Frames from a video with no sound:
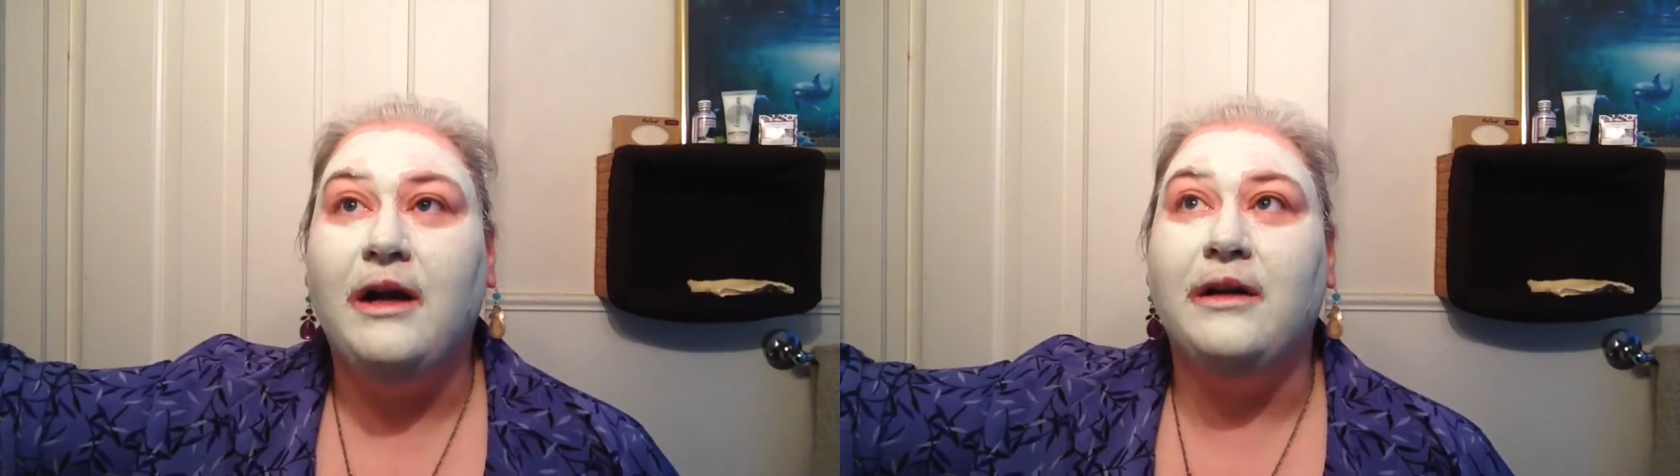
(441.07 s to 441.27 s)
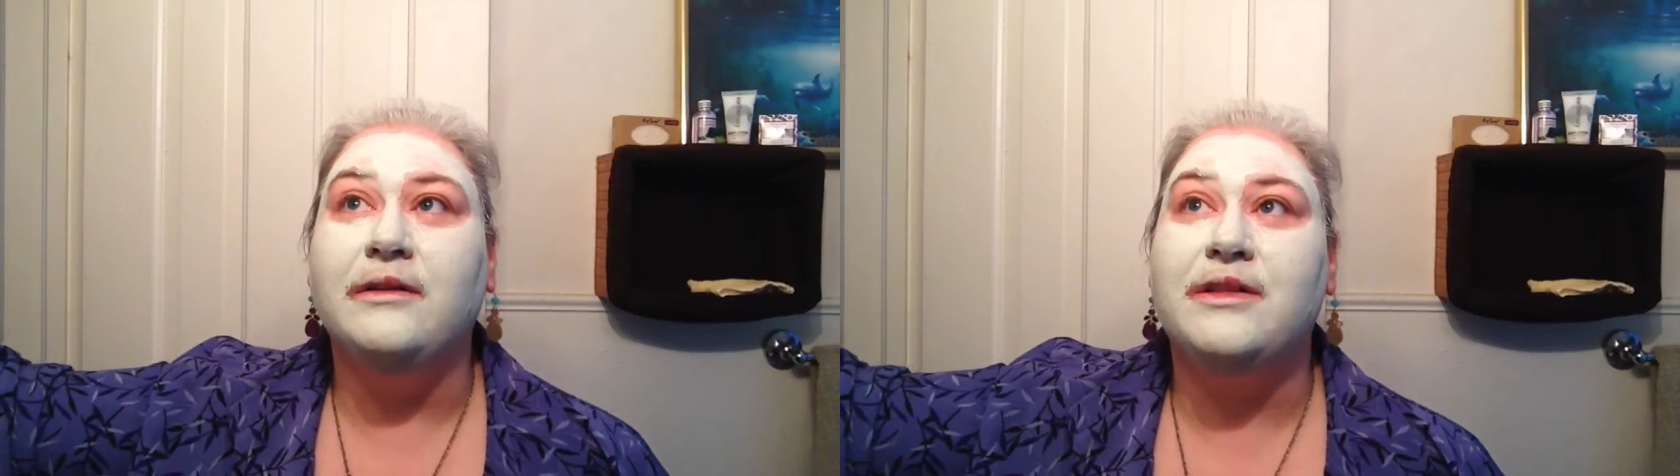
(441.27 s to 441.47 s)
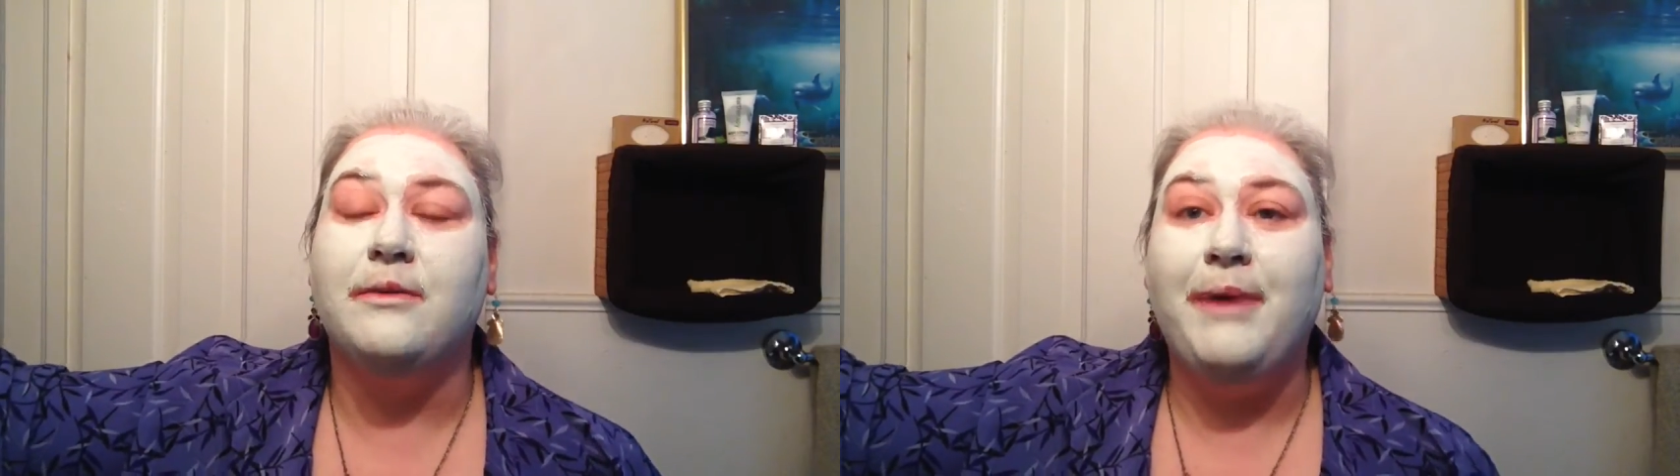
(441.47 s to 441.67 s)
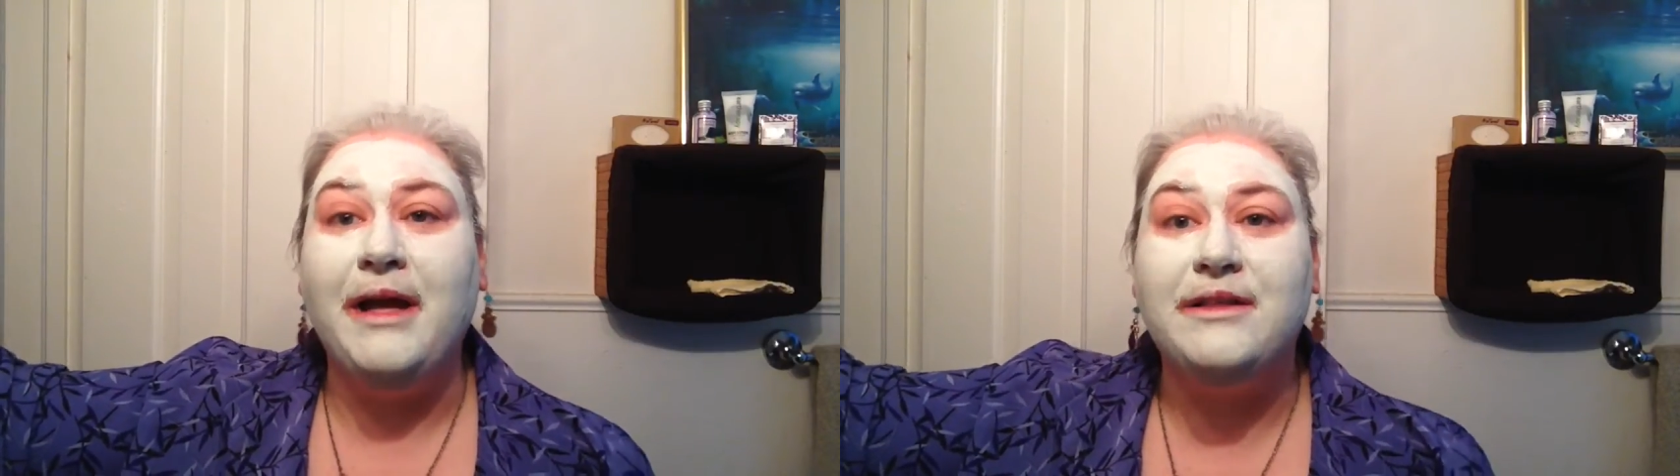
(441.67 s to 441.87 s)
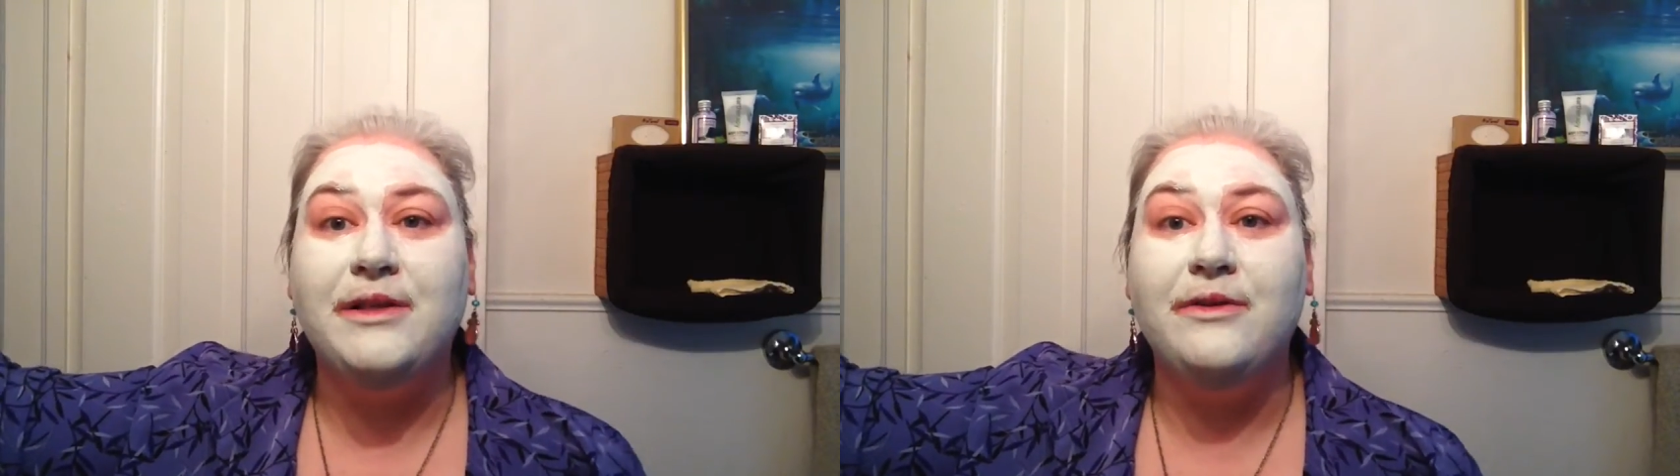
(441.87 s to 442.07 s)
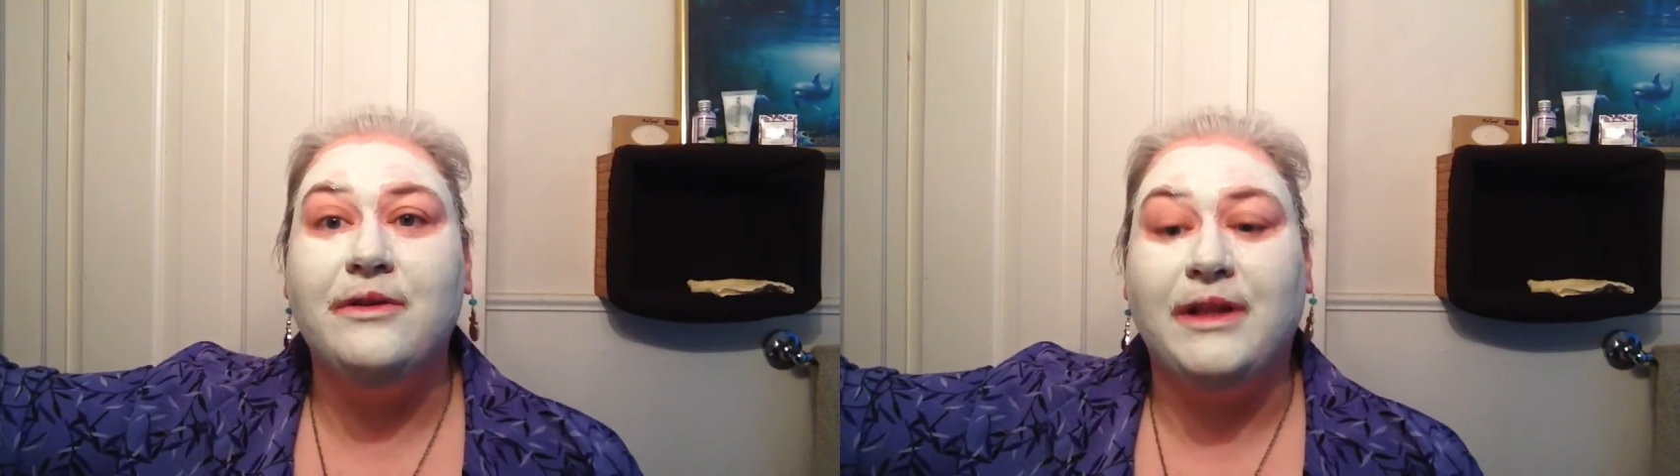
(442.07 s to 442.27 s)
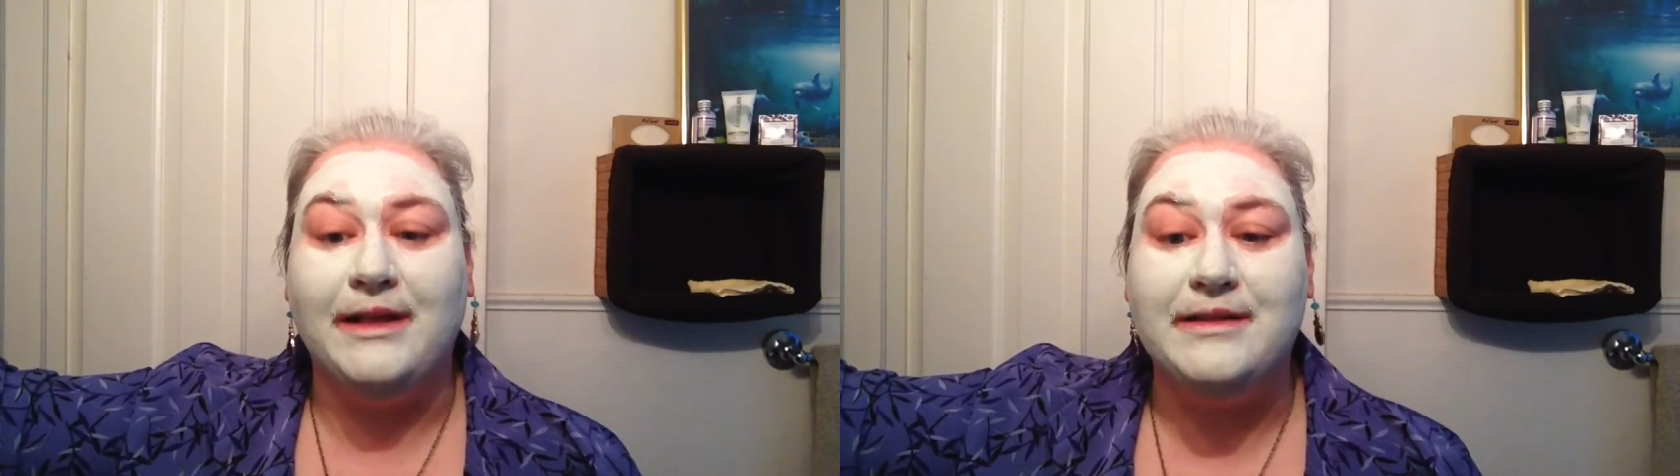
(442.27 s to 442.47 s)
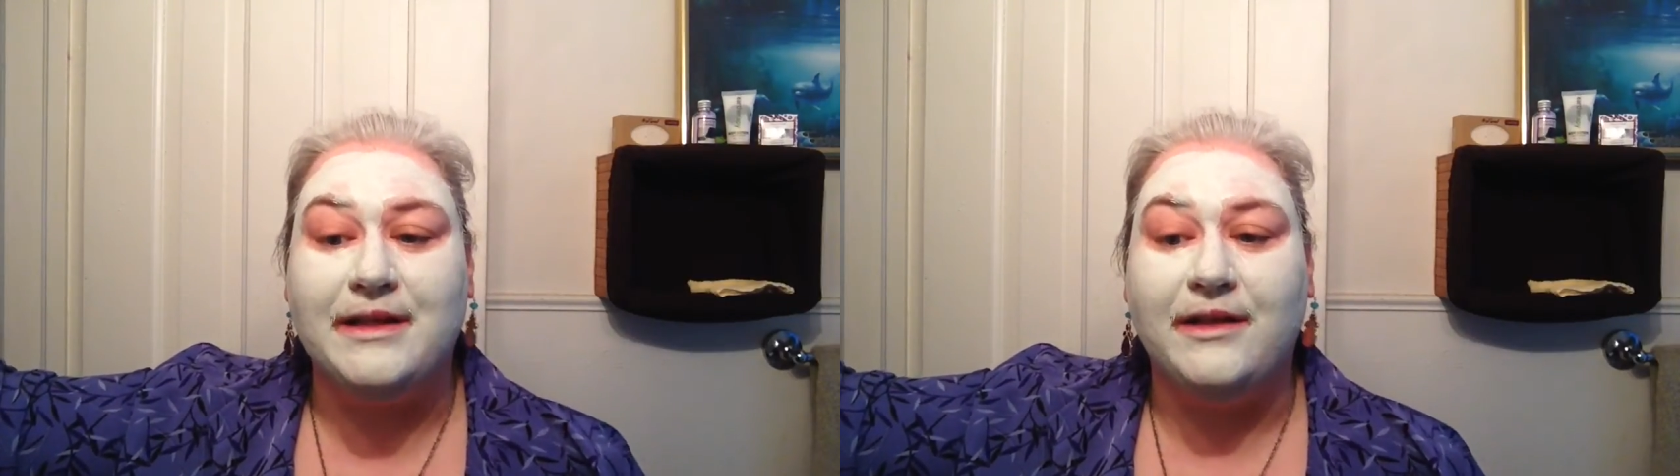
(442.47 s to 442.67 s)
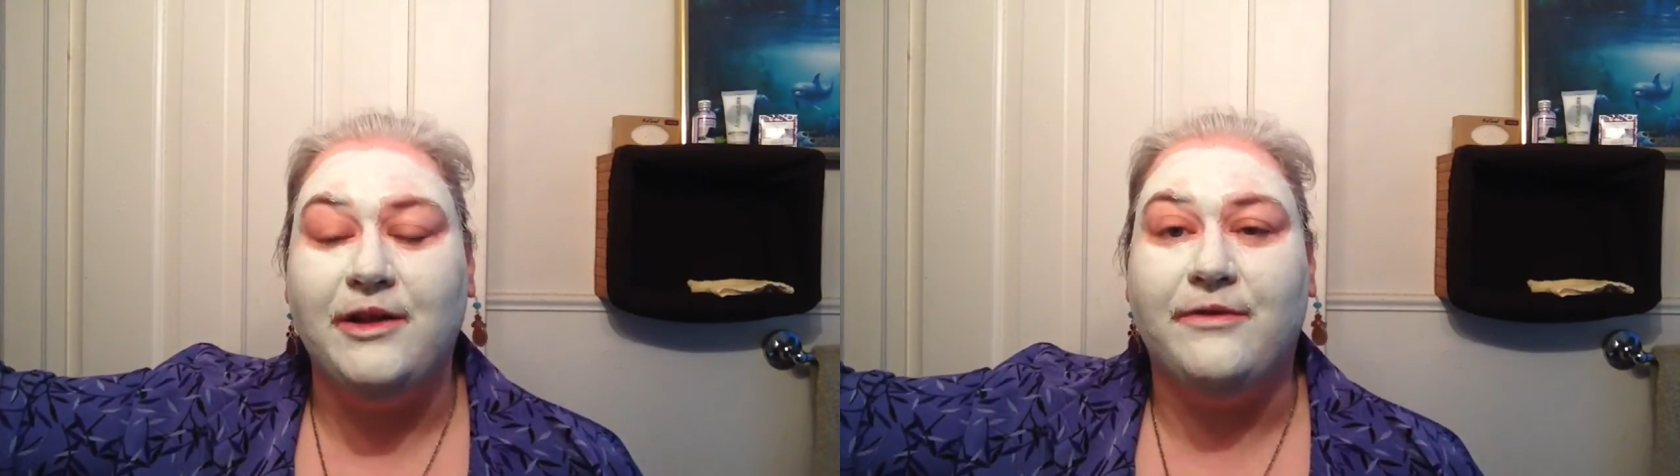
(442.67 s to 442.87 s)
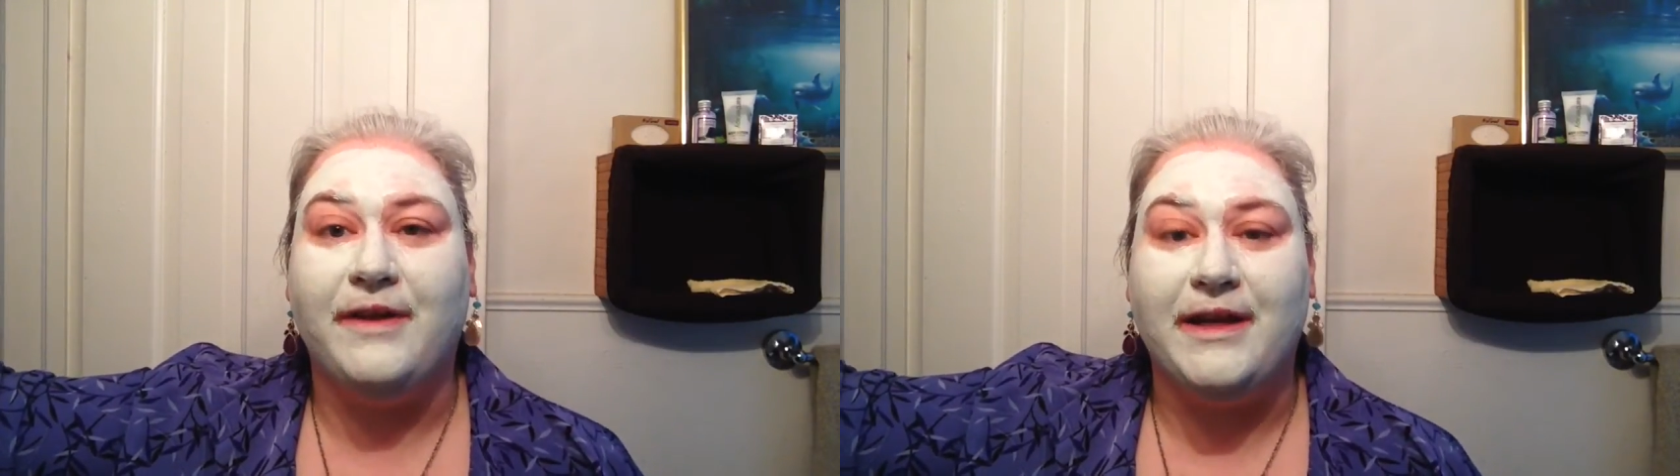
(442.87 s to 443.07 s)
So back to cleansing
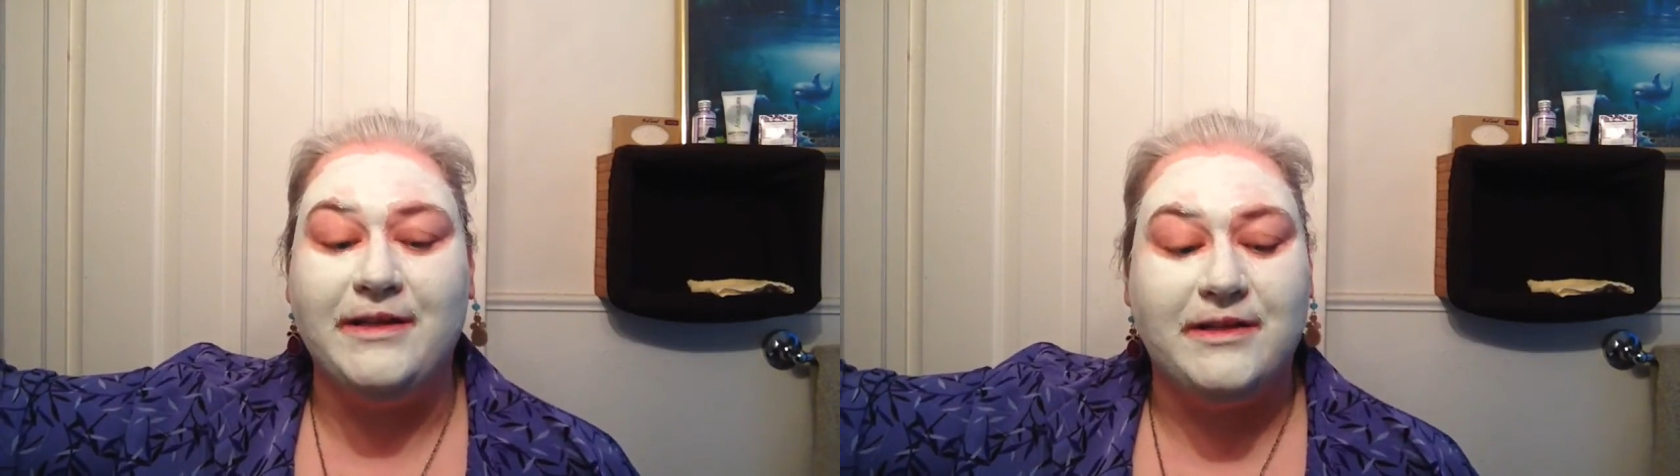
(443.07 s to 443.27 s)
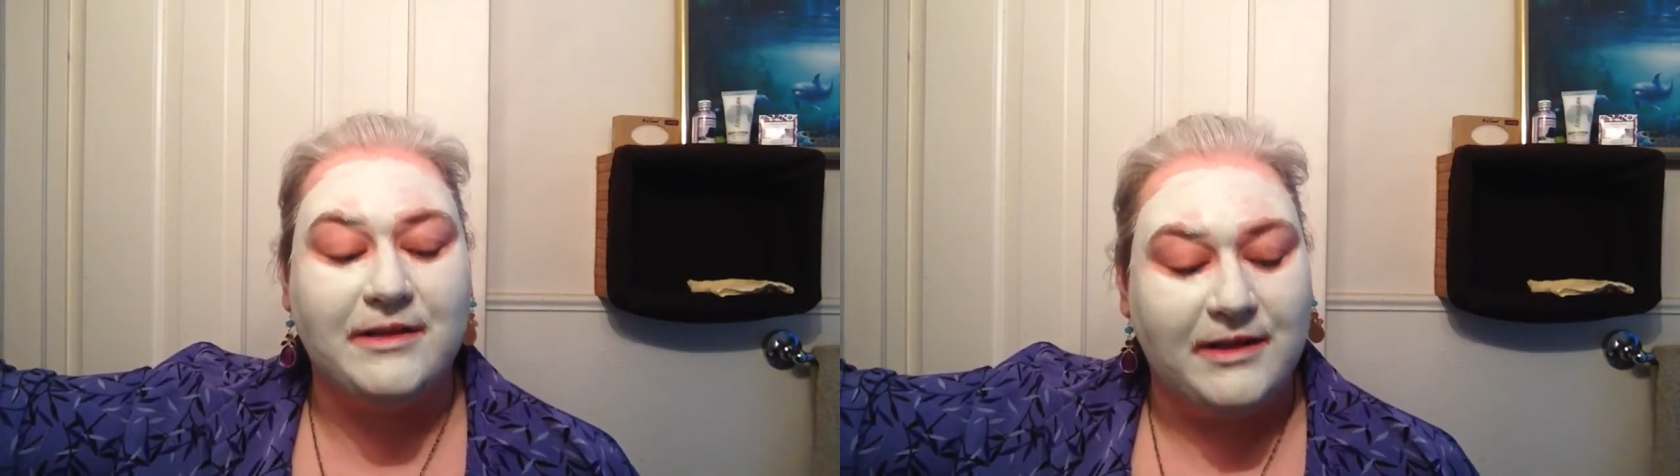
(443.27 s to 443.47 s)
your face,